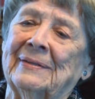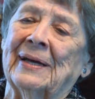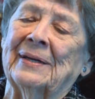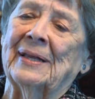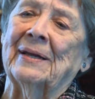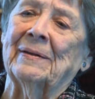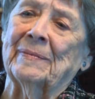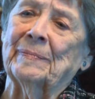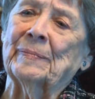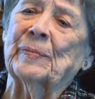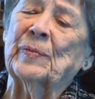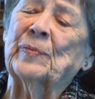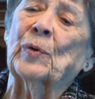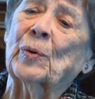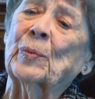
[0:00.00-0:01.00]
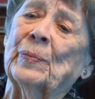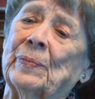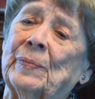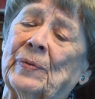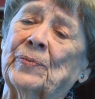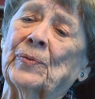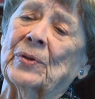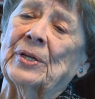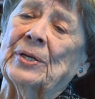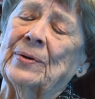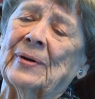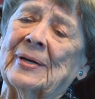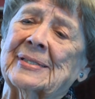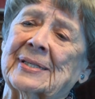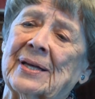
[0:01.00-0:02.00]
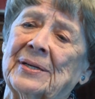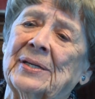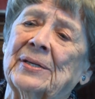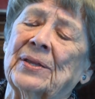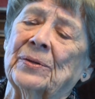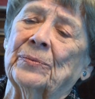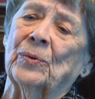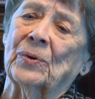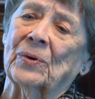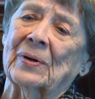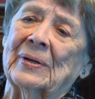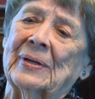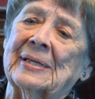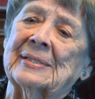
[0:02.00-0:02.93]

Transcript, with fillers: done that before before the U.S. got into the war.